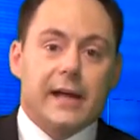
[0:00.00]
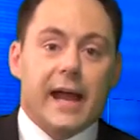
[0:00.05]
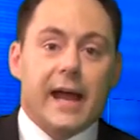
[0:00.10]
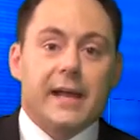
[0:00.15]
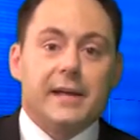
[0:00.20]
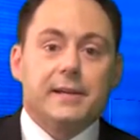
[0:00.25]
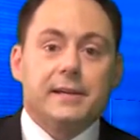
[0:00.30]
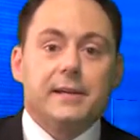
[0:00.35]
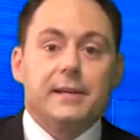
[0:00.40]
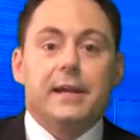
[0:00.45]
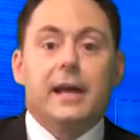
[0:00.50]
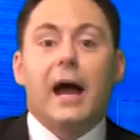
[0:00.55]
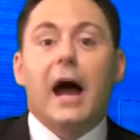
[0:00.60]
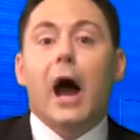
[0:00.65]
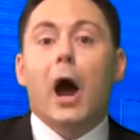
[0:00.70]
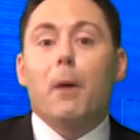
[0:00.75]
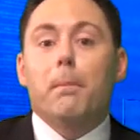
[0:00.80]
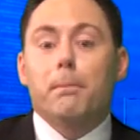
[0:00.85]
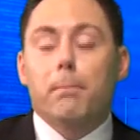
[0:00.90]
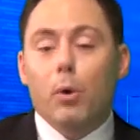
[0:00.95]
An
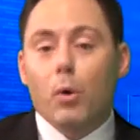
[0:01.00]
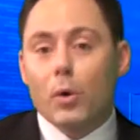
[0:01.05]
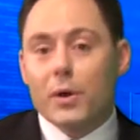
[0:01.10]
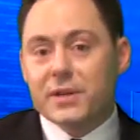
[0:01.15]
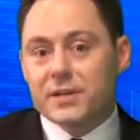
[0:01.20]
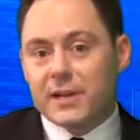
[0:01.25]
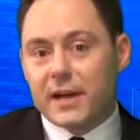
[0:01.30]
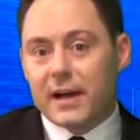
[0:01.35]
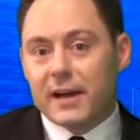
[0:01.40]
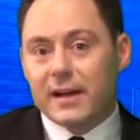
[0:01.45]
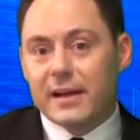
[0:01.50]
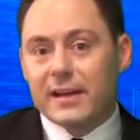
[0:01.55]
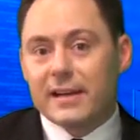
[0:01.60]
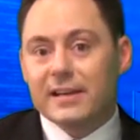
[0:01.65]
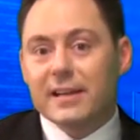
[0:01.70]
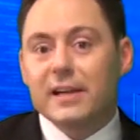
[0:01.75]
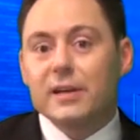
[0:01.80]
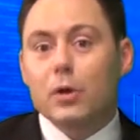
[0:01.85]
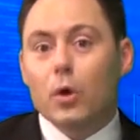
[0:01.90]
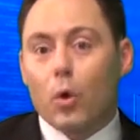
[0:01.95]
appointer
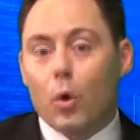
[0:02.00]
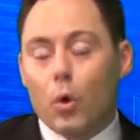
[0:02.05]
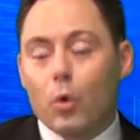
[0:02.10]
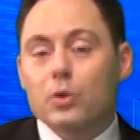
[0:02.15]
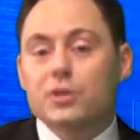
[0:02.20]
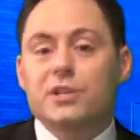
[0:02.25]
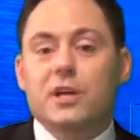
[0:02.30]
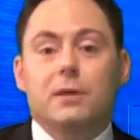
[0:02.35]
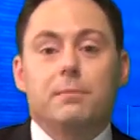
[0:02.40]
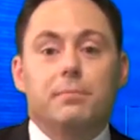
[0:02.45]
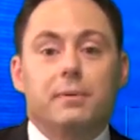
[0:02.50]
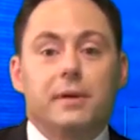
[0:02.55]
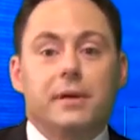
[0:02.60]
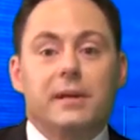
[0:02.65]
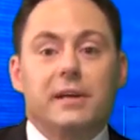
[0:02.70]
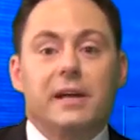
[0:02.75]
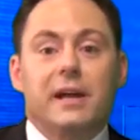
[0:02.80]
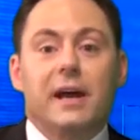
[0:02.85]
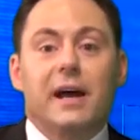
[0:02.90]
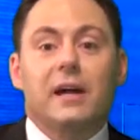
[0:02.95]
can also
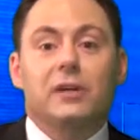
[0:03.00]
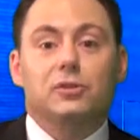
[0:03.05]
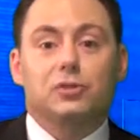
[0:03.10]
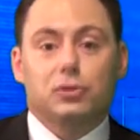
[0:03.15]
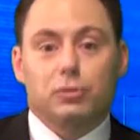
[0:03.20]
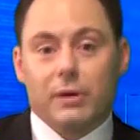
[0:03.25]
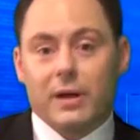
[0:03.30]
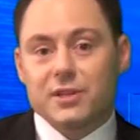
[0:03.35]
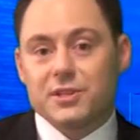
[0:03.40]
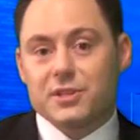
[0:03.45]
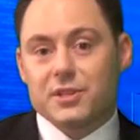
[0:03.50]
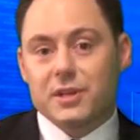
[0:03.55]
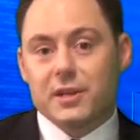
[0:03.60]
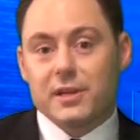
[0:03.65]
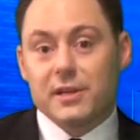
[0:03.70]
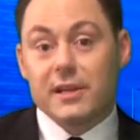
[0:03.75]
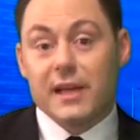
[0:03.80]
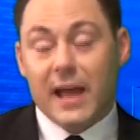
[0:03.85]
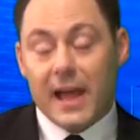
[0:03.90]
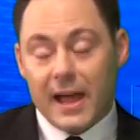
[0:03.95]
be a
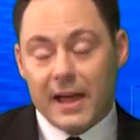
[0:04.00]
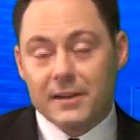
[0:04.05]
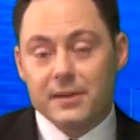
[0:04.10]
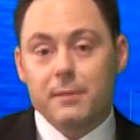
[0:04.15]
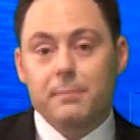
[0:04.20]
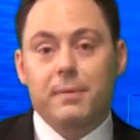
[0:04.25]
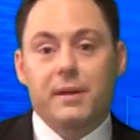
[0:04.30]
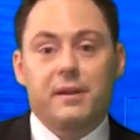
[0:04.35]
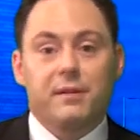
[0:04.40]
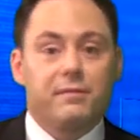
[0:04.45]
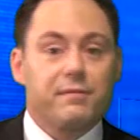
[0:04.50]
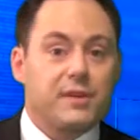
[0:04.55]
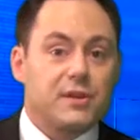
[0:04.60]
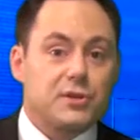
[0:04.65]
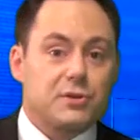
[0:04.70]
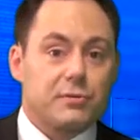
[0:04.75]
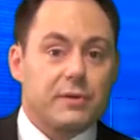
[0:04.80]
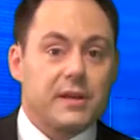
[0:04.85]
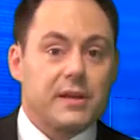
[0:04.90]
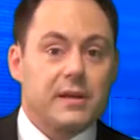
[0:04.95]
trustee and a
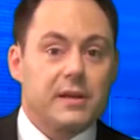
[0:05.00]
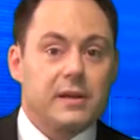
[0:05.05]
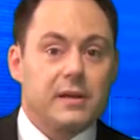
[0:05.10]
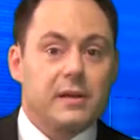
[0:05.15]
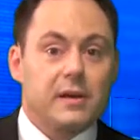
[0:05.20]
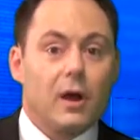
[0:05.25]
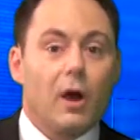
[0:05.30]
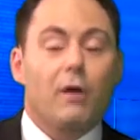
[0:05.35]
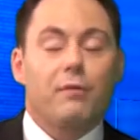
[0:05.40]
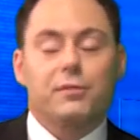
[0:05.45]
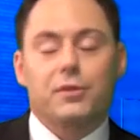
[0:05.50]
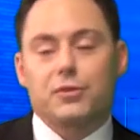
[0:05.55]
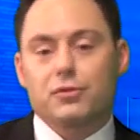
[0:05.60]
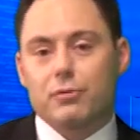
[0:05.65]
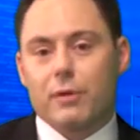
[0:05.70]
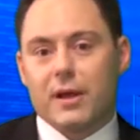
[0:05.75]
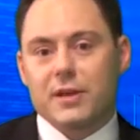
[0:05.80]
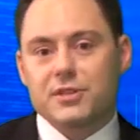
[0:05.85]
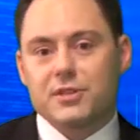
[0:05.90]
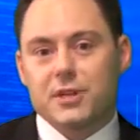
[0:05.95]
beneficiary of the
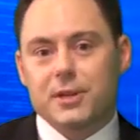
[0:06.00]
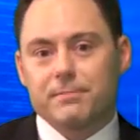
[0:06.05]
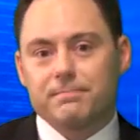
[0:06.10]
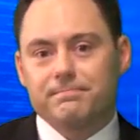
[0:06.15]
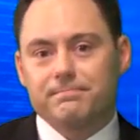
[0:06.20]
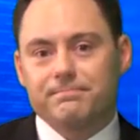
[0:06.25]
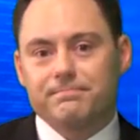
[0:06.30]
trust.